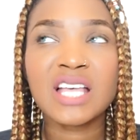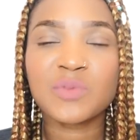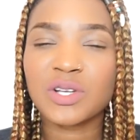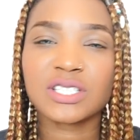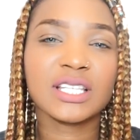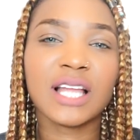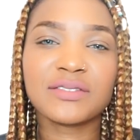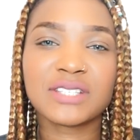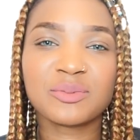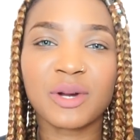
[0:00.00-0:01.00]
as much as he
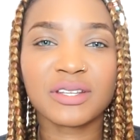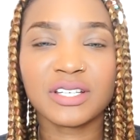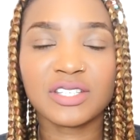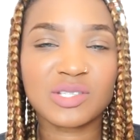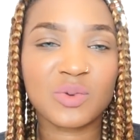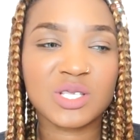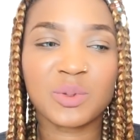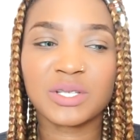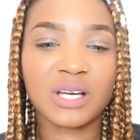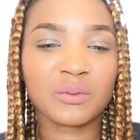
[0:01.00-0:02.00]
loves his brother, he just wants to
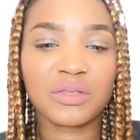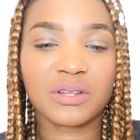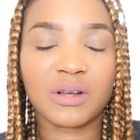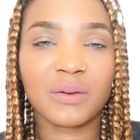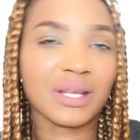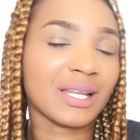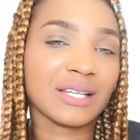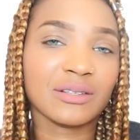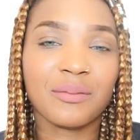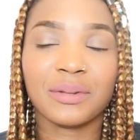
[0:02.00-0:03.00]
be done with it already and
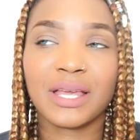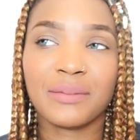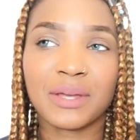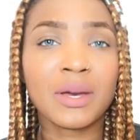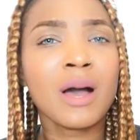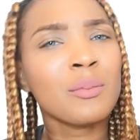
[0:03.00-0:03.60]
I don't blame him.